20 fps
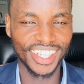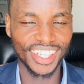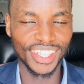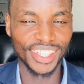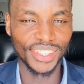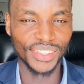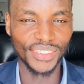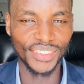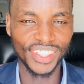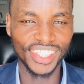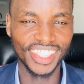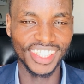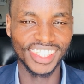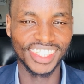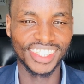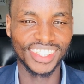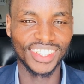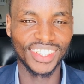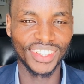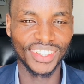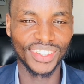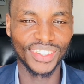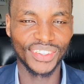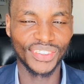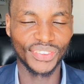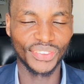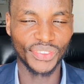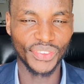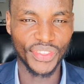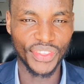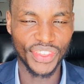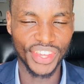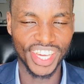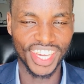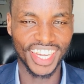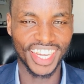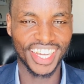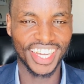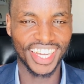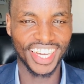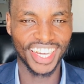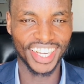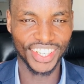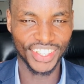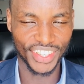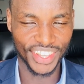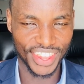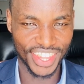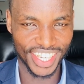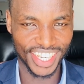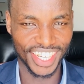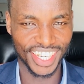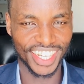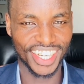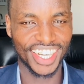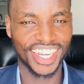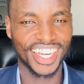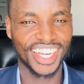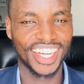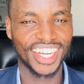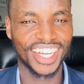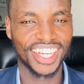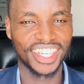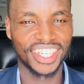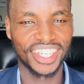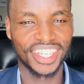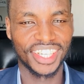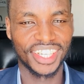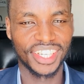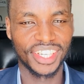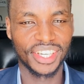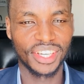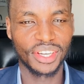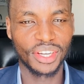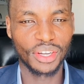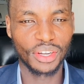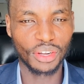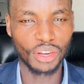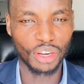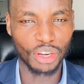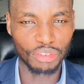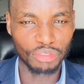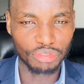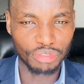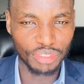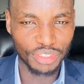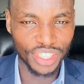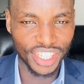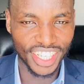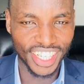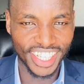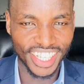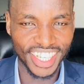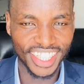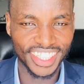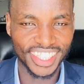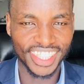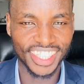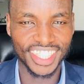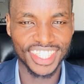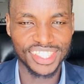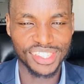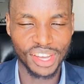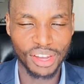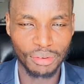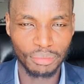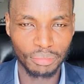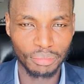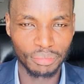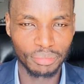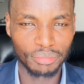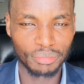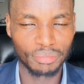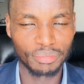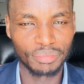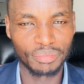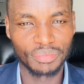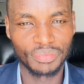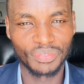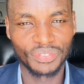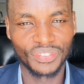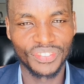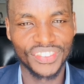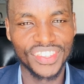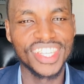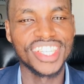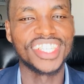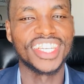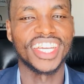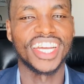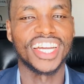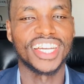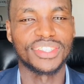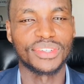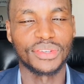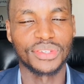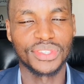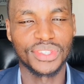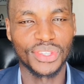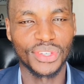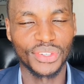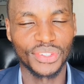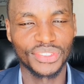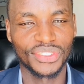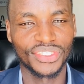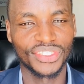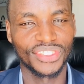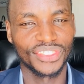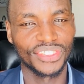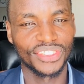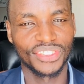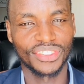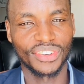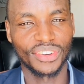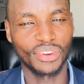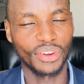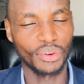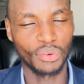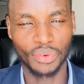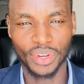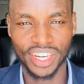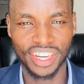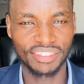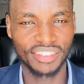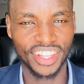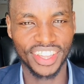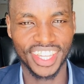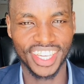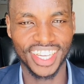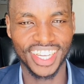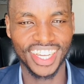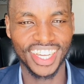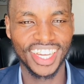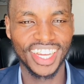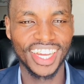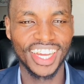you need to think and rethink of getting some shares or stocks or whatever thing.